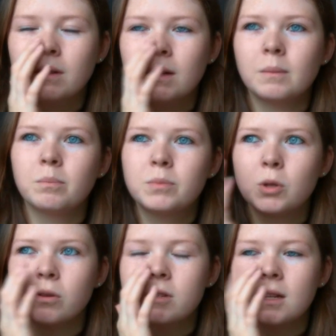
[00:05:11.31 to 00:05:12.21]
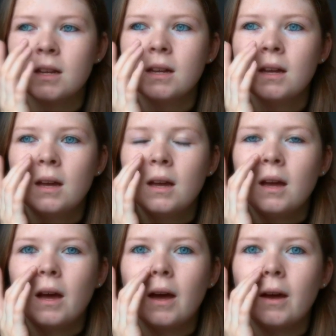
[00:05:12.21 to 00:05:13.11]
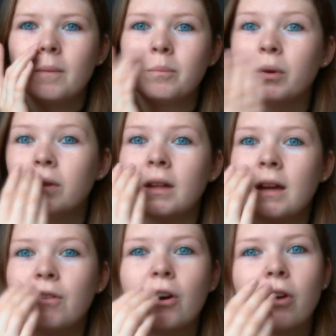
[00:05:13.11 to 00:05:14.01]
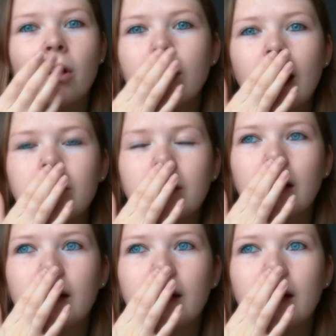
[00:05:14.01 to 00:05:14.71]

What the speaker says: it tugged it, but they've all gone now.